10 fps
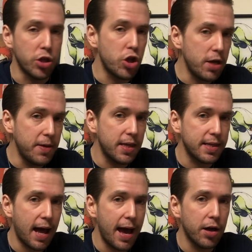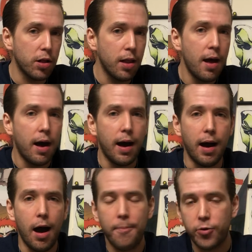Chibi style,
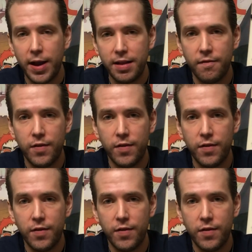upgraded